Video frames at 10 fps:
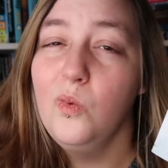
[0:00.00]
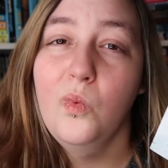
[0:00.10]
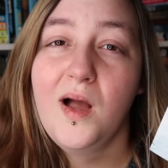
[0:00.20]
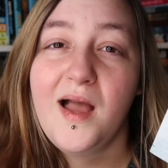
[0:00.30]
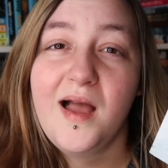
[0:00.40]

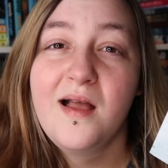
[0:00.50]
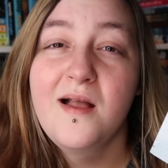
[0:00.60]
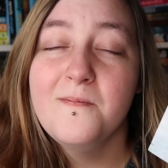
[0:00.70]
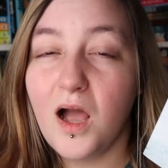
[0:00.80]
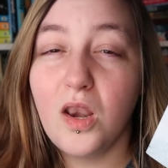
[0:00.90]
where
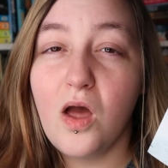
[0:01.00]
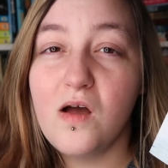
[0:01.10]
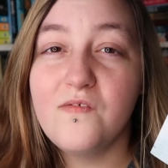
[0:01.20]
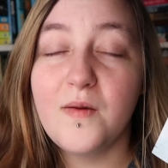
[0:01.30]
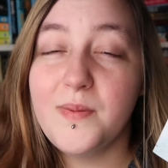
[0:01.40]
a
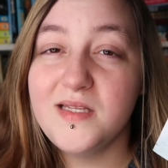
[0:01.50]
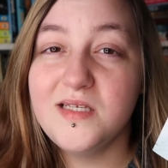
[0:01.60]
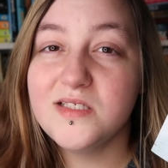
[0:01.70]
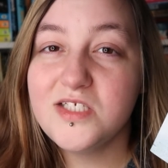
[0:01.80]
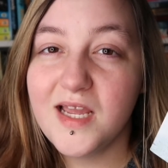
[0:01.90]
lot of
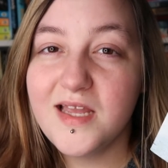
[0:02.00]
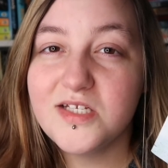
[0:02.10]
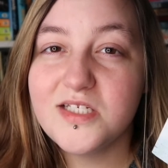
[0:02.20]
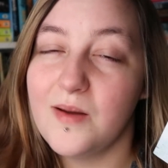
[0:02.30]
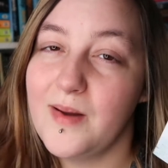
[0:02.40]
opinions
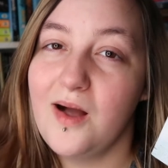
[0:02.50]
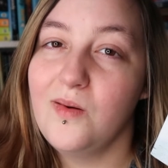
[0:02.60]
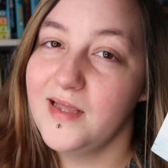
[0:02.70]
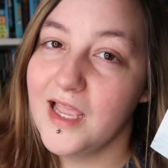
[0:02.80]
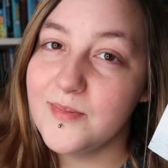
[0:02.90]
changed
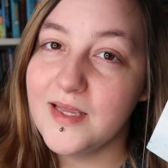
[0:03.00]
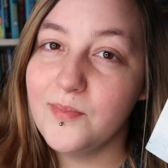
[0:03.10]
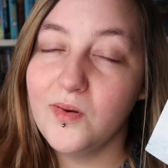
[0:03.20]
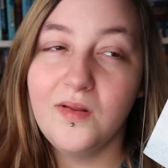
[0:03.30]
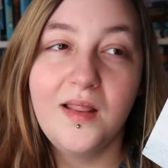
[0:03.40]
about gay
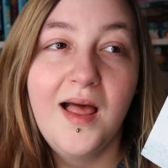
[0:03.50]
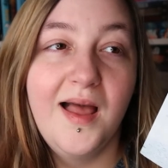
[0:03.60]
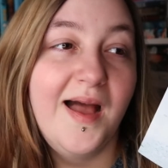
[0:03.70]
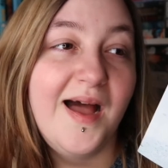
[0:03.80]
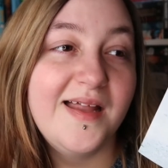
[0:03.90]
people
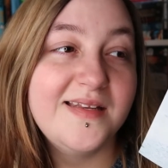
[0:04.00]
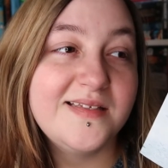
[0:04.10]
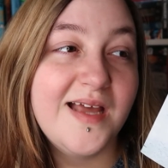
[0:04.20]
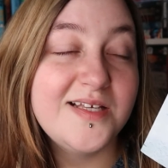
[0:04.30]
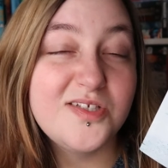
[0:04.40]

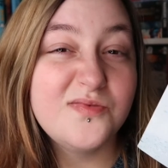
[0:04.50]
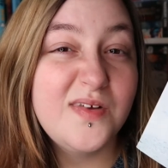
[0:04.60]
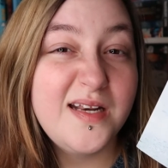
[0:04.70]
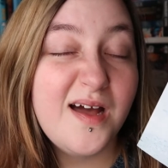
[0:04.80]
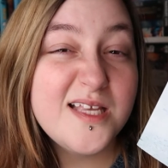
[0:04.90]
and it's just
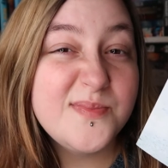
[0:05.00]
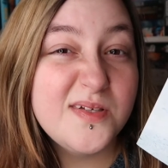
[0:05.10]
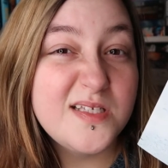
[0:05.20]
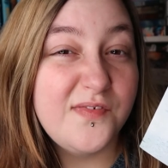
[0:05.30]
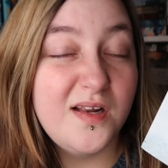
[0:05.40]
really nice
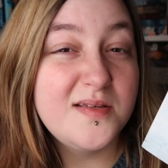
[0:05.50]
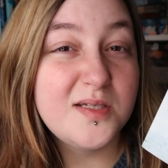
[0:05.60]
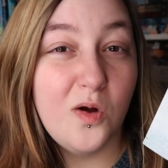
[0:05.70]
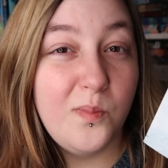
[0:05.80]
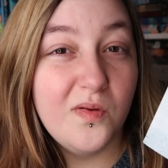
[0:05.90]
because it follows a
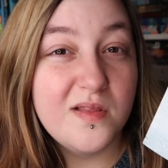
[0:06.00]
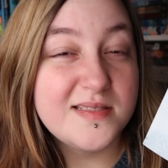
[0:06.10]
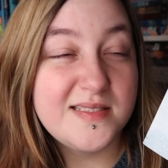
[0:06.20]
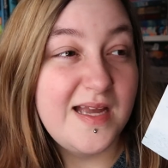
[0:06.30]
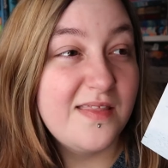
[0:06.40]
couple
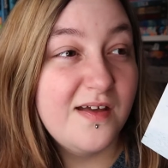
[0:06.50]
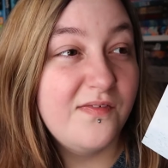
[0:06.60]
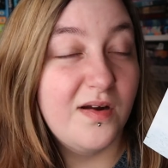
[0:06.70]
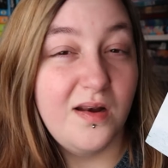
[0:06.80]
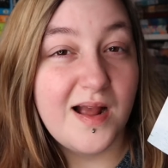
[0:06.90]
that's together
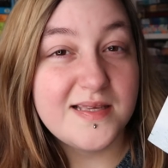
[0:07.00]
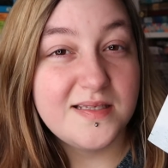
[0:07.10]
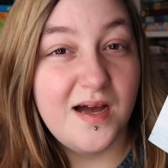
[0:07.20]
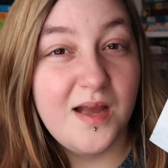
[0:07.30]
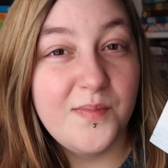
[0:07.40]
for a long ass
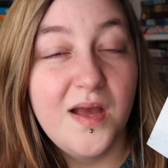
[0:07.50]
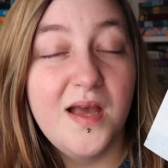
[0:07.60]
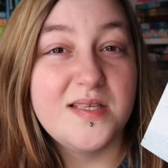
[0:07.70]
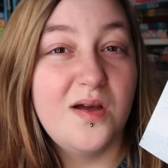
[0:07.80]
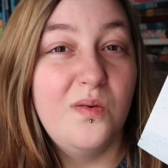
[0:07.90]
time
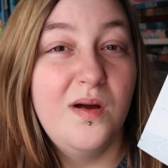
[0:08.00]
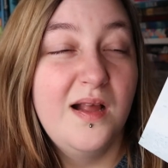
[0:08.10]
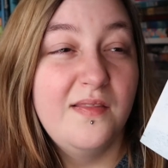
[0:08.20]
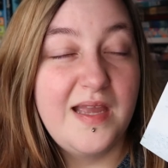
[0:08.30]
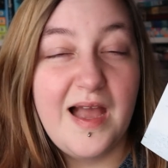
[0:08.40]
so
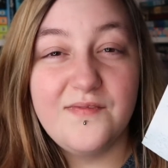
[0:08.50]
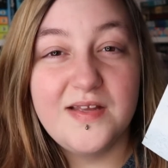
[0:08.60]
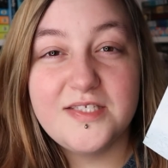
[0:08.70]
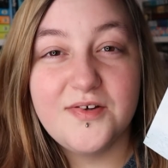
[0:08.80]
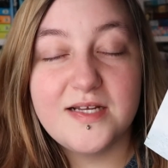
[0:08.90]
they have
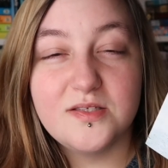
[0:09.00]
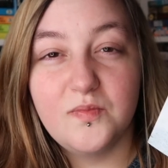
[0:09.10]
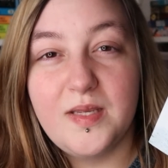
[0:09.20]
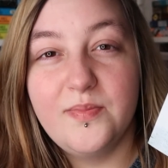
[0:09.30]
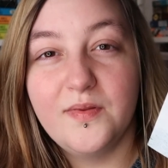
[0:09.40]
interactions
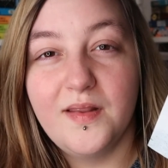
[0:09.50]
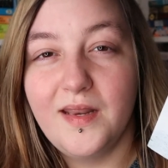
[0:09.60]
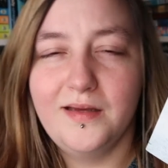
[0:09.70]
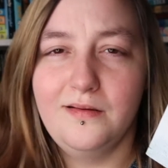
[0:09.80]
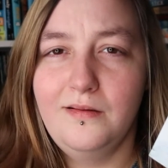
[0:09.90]
with people that are
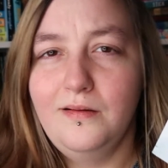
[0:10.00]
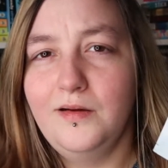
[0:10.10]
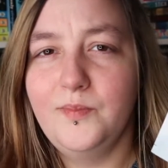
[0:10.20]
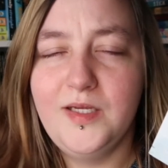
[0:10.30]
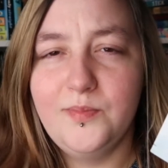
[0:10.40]
like
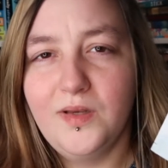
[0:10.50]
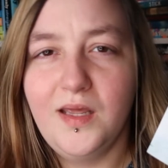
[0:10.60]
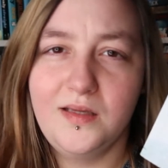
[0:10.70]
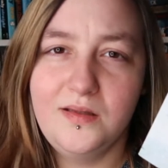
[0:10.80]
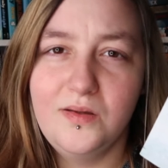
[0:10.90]
oh people
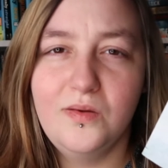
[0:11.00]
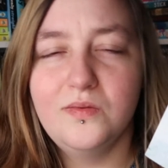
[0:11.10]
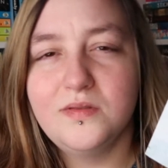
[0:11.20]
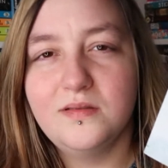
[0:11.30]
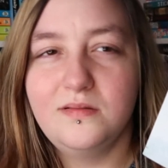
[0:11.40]
like
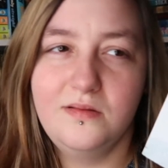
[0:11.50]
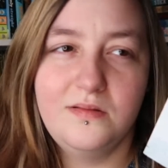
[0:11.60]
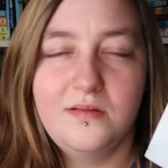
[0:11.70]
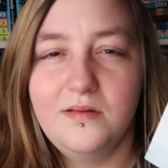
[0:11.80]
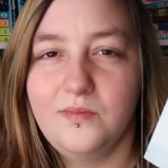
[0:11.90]
you
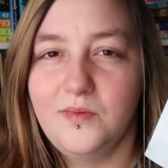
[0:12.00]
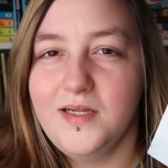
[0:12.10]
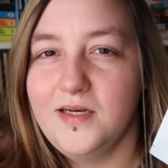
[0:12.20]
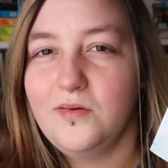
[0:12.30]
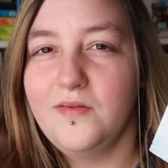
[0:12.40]
oh
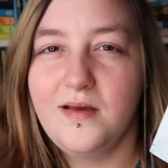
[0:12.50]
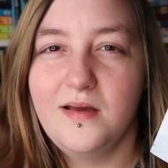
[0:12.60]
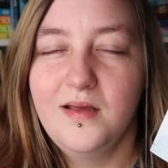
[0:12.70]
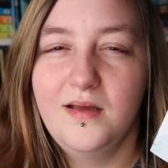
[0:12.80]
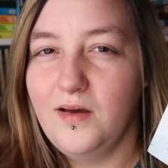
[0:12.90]
wanting all
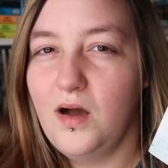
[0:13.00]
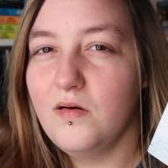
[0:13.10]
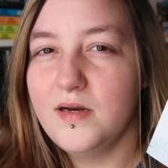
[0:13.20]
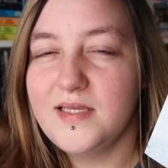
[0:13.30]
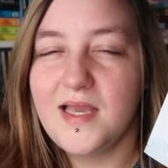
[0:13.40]
the the
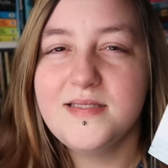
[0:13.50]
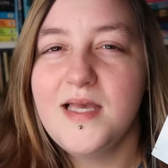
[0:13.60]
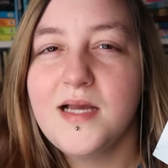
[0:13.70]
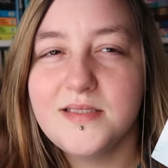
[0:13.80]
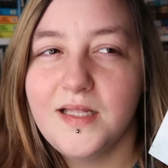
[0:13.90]
horrid gay
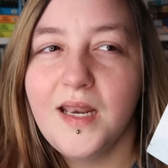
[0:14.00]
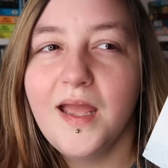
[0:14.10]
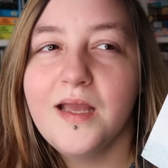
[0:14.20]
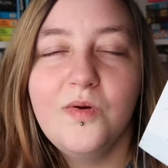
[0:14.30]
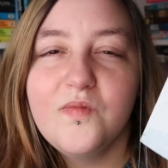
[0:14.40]
sex and they're
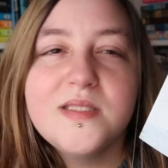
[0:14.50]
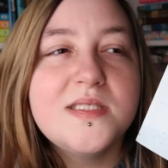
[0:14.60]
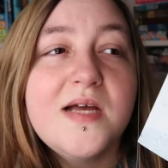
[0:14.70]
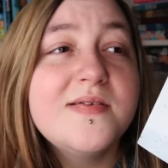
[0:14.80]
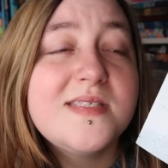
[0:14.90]
like we've been
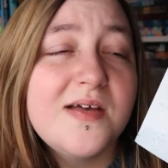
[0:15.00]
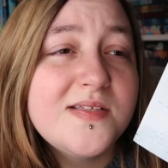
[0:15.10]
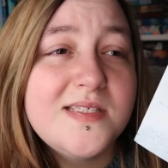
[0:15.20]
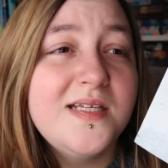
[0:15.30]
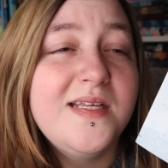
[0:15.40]
together
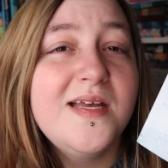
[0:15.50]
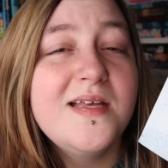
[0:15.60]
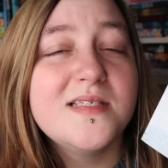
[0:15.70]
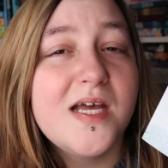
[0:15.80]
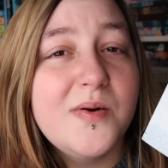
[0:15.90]
17
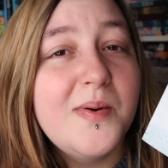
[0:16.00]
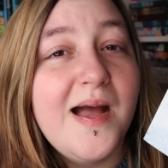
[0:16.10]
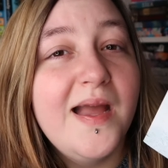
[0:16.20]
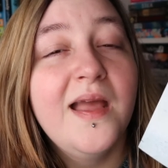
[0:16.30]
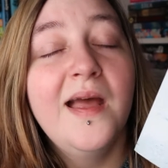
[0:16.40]
years go
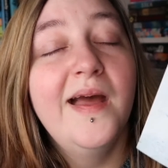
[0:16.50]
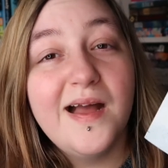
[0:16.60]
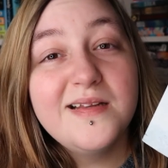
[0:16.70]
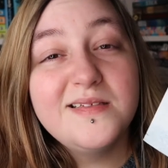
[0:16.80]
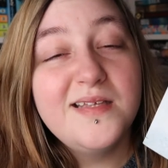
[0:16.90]
away
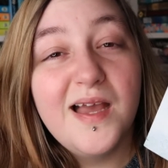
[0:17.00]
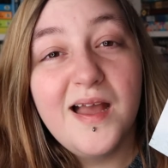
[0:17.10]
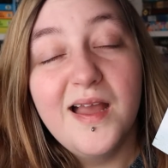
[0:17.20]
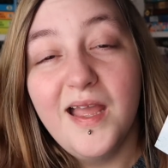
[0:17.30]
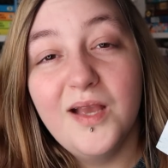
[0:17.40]
and
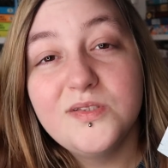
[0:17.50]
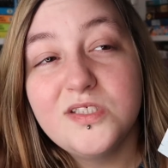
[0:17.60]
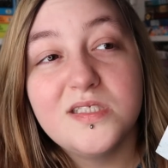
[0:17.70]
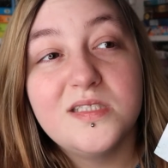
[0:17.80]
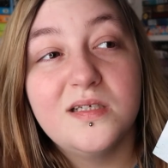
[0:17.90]
yeah it was
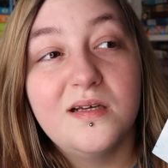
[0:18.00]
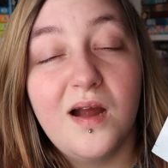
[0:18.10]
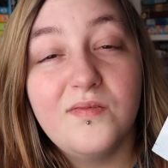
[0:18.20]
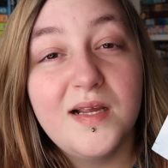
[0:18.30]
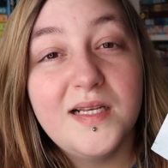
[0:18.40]
just
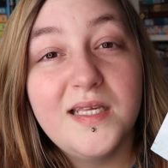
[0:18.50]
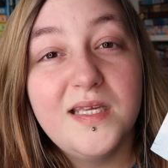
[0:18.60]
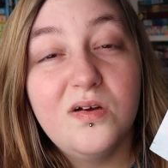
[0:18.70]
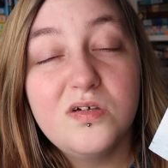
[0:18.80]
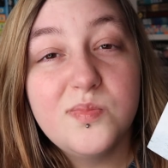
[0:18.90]
a
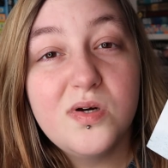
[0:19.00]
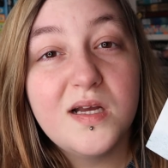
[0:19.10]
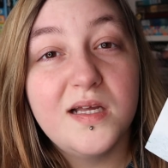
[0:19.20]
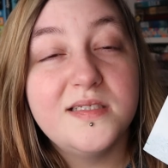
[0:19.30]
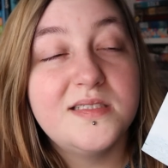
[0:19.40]
really good
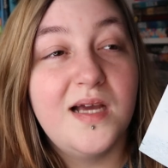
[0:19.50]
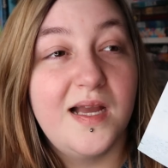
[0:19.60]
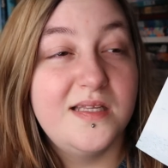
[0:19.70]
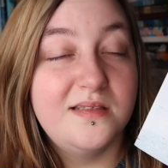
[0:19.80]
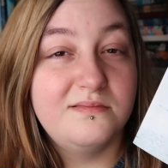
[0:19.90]
book and
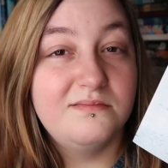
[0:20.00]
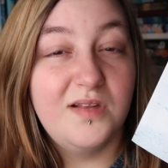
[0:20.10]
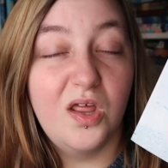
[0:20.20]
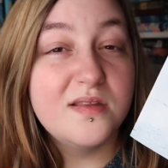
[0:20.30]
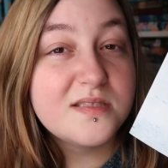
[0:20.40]
I
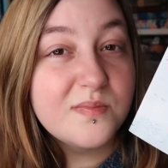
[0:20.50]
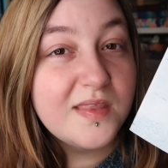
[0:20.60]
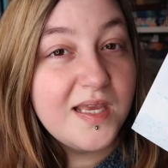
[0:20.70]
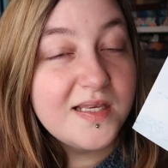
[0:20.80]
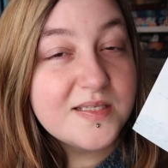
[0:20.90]
learned some
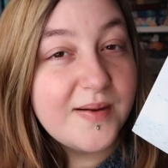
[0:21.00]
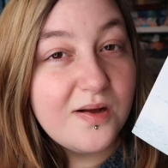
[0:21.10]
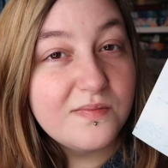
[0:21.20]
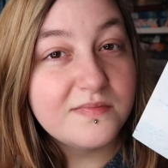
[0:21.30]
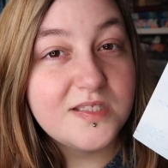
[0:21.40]
things
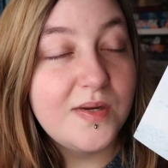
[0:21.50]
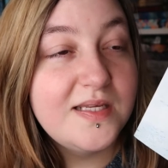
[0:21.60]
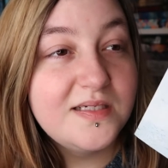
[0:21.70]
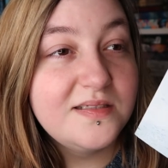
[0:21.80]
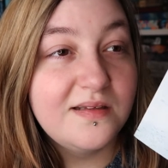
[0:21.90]
about
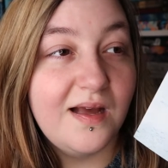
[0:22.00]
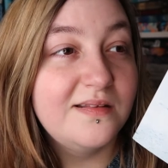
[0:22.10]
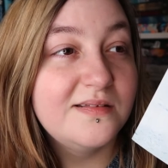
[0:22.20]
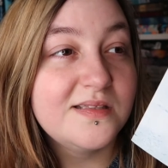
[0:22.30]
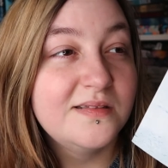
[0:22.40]
Sweden
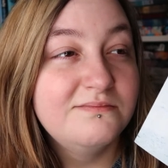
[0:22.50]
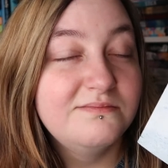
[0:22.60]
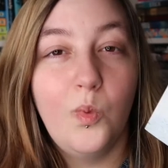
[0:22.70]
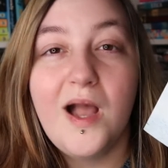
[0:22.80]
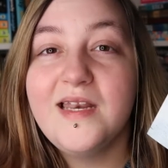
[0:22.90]
and
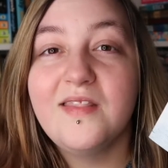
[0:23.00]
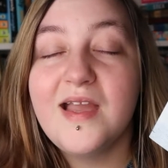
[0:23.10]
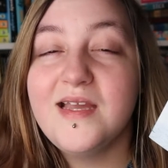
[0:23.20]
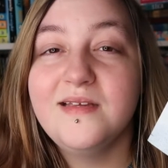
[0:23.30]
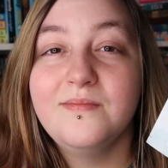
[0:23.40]
when
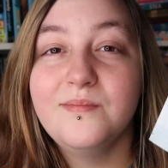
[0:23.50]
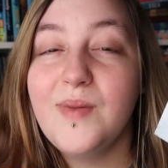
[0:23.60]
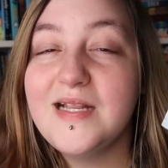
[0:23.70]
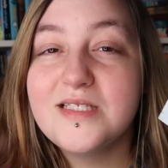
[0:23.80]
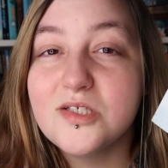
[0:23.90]
they
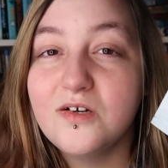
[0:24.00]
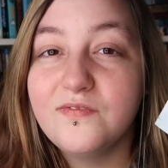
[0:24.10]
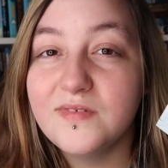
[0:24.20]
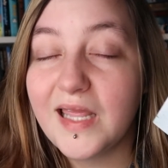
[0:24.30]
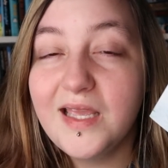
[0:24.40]
made
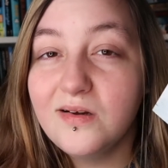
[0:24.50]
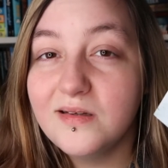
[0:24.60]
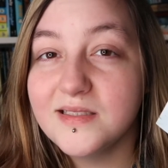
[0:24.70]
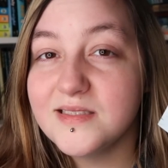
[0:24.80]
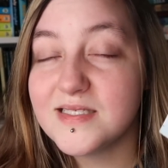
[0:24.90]
stuff
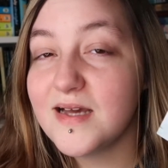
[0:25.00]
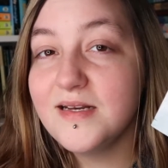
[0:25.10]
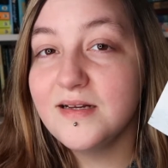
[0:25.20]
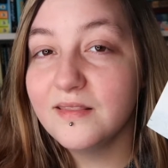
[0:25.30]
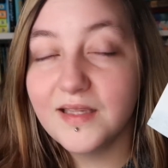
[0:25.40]
legal and
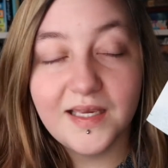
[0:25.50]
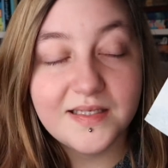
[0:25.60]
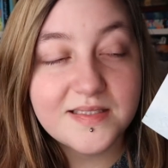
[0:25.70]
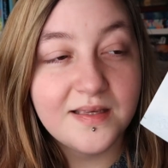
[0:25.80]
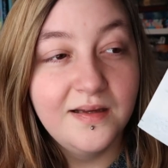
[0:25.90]
decided on
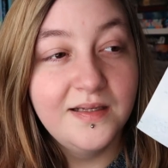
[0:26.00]
things